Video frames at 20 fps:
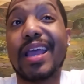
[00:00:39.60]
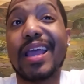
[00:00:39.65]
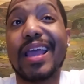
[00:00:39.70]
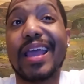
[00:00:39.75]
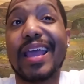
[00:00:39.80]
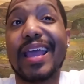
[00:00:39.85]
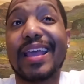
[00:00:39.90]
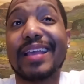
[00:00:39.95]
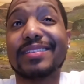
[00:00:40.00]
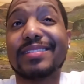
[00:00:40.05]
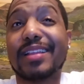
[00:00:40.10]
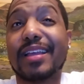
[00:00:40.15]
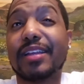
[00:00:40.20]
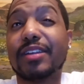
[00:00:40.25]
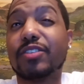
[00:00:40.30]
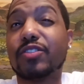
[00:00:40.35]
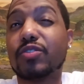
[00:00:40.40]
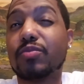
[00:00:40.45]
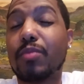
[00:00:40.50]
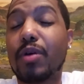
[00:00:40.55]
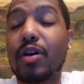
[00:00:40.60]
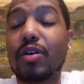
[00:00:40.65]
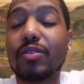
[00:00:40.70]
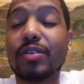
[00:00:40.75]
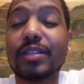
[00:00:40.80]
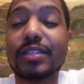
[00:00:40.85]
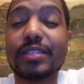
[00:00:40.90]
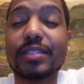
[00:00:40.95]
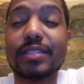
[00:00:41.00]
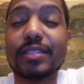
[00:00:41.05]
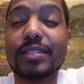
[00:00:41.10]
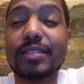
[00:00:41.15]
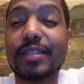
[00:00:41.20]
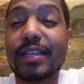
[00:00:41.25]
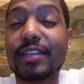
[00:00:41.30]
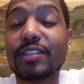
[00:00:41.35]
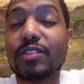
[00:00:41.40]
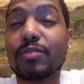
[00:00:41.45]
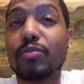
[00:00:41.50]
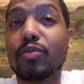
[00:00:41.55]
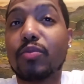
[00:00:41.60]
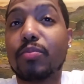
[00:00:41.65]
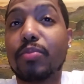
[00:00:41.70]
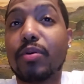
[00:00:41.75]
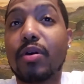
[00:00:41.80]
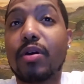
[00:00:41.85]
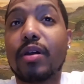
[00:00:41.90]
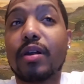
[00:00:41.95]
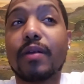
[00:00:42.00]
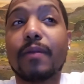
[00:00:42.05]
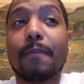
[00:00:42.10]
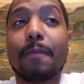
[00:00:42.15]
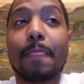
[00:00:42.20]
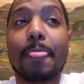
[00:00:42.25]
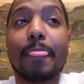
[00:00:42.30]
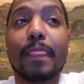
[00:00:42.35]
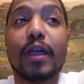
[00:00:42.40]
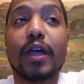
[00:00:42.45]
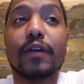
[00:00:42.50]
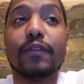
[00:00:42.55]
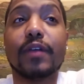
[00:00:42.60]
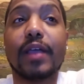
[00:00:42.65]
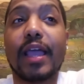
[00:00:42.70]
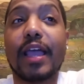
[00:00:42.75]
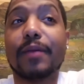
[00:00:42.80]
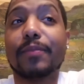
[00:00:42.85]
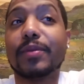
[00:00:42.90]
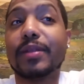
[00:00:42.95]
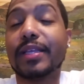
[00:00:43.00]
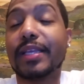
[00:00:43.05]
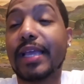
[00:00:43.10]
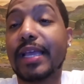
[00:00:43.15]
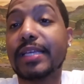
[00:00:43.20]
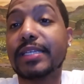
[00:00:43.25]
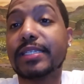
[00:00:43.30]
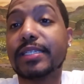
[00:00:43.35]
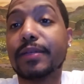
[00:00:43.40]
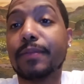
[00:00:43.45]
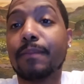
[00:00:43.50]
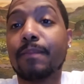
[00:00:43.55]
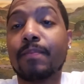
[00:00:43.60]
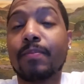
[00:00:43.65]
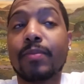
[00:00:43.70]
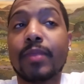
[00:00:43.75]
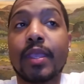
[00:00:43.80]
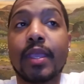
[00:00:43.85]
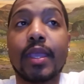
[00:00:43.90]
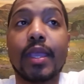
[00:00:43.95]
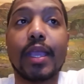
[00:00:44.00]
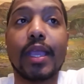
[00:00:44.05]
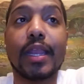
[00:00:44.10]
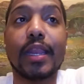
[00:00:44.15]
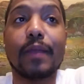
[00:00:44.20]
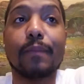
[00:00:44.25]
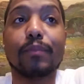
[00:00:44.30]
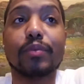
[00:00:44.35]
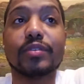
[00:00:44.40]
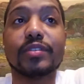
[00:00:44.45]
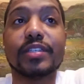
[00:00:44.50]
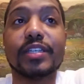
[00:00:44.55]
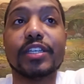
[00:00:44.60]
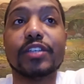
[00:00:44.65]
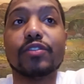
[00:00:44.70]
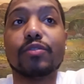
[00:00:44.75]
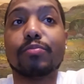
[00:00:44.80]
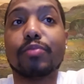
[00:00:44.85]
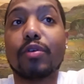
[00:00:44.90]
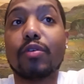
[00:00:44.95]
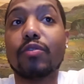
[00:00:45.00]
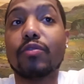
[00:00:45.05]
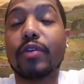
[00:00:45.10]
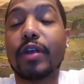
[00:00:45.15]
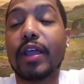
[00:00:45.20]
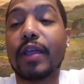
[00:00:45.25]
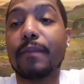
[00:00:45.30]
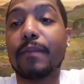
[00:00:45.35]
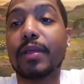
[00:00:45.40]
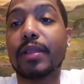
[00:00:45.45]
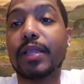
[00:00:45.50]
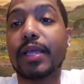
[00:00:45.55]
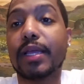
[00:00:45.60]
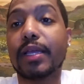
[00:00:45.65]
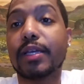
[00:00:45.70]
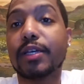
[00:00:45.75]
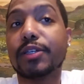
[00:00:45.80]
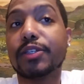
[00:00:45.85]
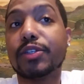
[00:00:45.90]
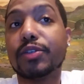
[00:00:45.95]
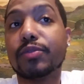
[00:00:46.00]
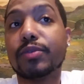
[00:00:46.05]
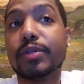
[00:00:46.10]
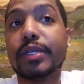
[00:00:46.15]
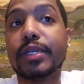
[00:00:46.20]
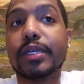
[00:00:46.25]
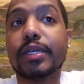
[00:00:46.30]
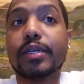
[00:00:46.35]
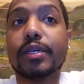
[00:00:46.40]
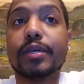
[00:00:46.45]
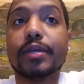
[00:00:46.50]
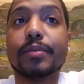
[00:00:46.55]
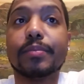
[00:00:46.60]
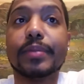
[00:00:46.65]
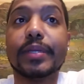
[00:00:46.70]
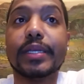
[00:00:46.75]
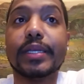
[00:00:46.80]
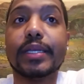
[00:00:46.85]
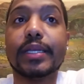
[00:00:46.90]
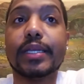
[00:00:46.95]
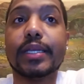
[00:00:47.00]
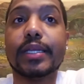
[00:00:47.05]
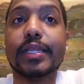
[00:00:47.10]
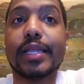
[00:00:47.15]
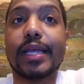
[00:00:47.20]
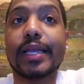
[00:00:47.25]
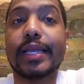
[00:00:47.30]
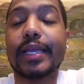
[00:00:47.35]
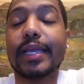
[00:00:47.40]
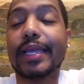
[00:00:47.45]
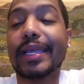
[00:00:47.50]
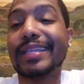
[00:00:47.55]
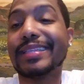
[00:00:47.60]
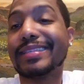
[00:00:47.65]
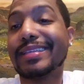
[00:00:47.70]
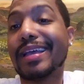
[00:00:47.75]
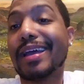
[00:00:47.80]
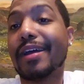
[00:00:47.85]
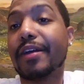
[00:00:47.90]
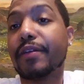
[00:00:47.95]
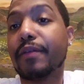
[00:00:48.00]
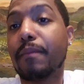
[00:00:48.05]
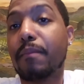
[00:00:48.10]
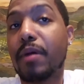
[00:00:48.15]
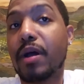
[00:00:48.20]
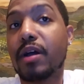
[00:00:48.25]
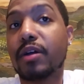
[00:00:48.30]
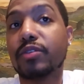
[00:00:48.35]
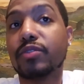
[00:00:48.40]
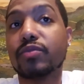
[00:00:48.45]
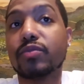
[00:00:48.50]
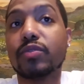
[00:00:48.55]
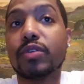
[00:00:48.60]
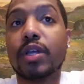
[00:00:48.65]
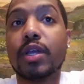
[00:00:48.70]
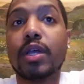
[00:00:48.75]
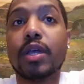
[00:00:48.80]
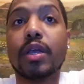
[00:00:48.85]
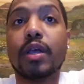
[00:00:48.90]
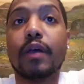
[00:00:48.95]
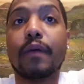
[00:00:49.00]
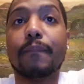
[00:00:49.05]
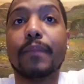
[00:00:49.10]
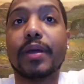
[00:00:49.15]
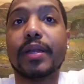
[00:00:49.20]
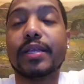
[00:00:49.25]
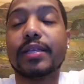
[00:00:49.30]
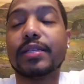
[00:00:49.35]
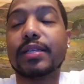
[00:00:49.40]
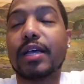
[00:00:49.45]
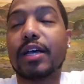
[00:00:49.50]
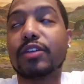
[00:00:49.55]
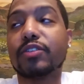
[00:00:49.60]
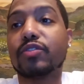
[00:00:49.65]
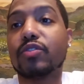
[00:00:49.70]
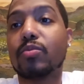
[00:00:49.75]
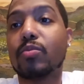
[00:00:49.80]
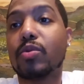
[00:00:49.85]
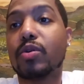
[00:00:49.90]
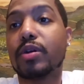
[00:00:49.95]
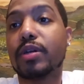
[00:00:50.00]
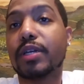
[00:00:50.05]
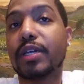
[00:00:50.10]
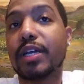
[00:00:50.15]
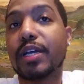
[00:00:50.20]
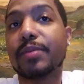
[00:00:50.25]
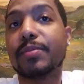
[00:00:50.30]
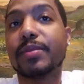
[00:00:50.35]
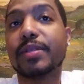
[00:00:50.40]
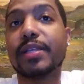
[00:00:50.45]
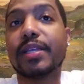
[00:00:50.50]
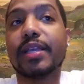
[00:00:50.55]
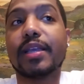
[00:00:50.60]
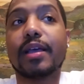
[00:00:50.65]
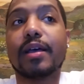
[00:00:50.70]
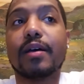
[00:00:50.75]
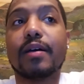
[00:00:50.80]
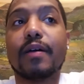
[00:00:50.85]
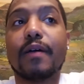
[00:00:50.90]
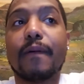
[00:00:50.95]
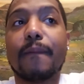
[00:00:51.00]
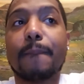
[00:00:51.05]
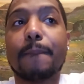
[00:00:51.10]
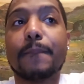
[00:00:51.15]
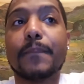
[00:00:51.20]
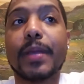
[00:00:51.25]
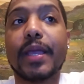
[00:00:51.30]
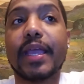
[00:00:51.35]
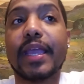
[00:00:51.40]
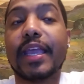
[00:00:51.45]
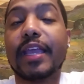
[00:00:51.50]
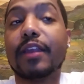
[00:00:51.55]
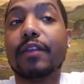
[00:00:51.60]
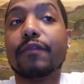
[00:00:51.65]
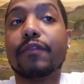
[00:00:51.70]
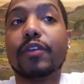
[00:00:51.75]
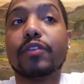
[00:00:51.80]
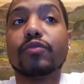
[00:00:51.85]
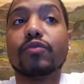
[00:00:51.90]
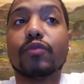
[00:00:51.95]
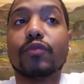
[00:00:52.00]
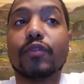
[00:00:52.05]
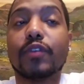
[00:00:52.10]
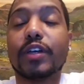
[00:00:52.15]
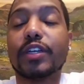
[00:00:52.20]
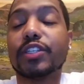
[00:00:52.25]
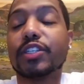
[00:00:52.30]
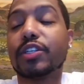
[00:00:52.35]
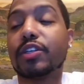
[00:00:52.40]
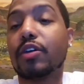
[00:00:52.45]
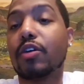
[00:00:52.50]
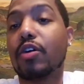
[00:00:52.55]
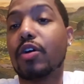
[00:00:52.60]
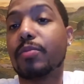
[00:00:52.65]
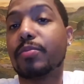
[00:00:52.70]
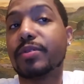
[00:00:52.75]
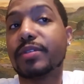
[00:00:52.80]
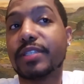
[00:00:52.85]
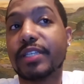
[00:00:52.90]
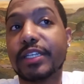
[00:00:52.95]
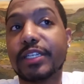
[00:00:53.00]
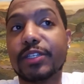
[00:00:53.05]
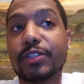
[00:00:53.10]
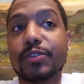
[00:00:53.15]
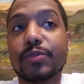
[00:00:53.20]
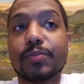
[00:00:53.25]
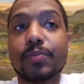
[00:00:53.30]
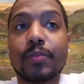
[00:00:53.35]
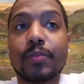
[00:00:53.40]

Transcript: as the smallest testable part of an application. And in procedure programming, a unit could be an entire module, but it's also more commonly an individual function or procedure.